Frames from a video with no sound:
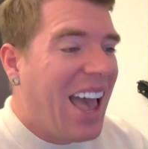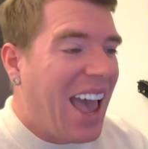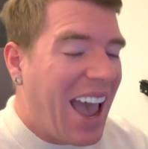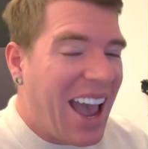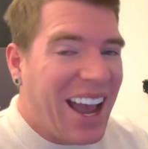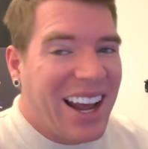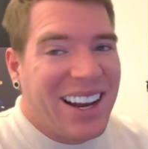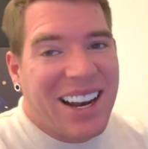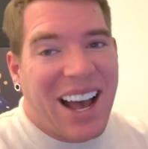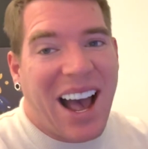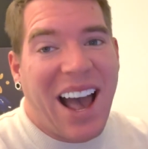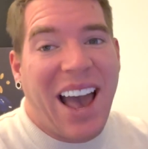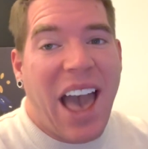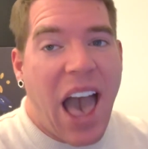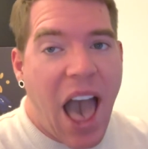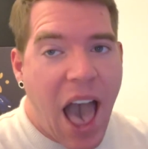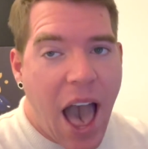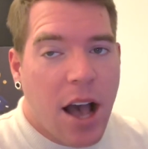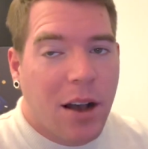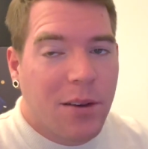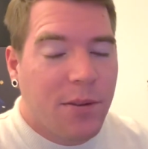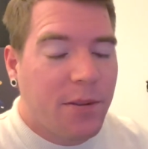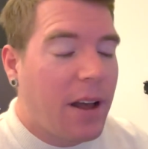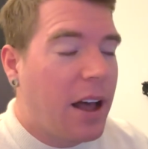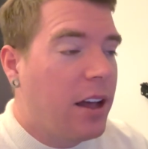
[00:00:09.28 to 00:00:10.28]
And I
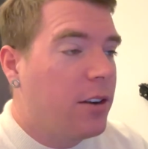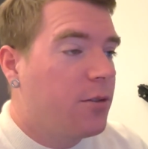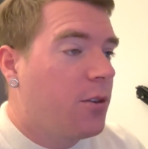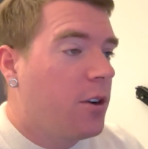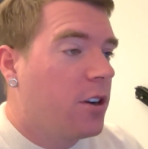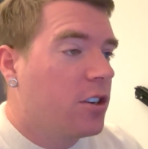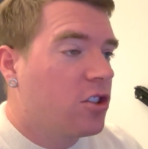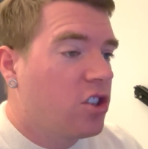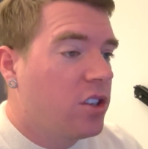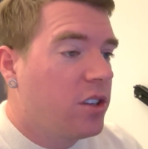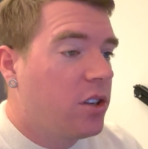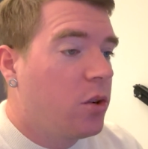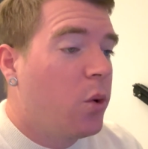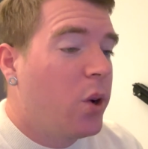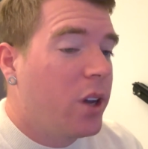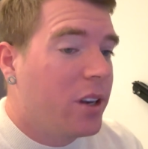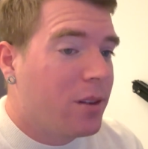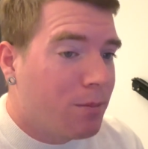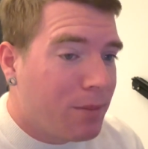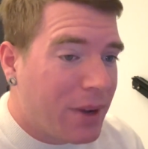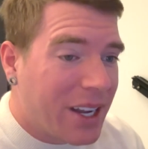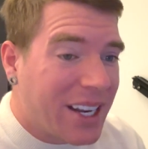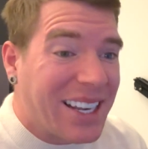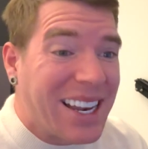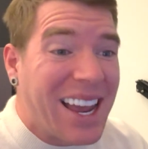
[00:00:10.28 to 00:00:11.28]
have, unfortunately, to
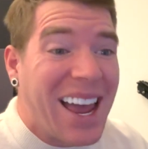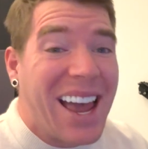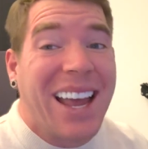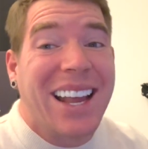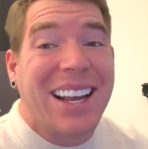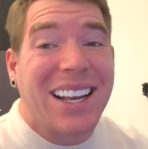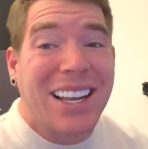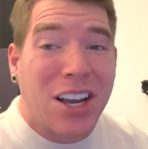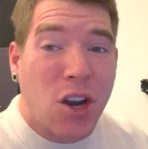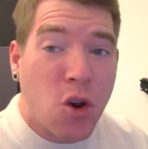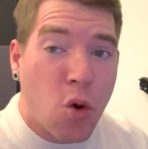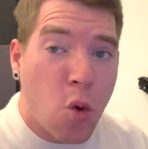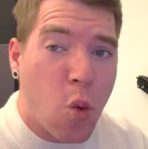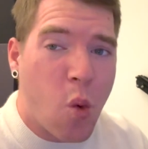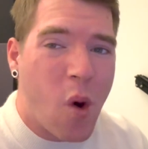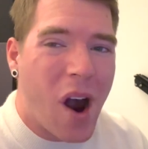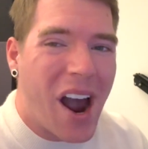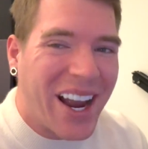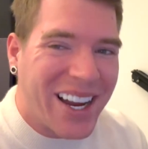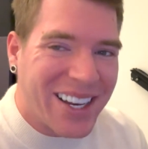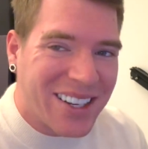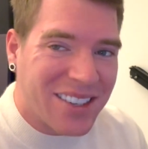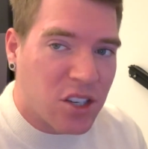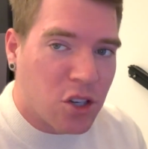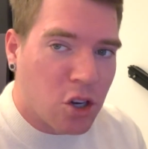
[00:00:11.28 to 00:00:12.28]
admit,
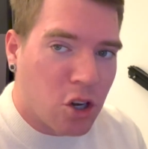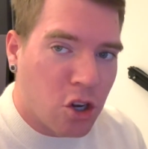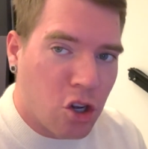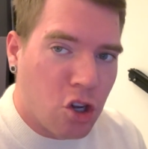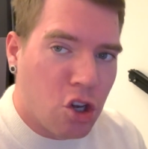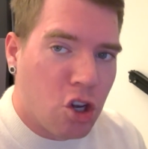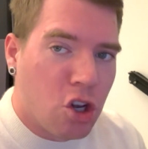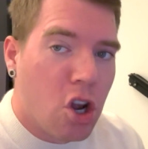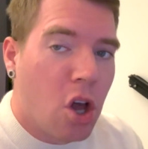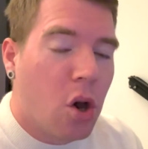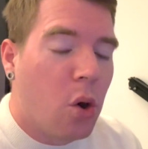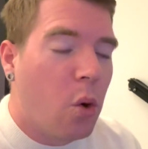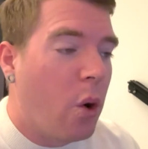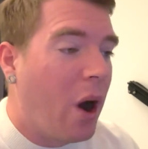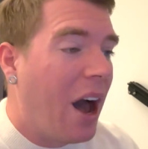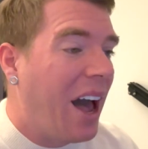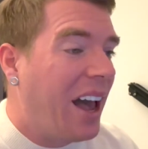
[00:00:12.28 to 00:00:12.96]
quite low.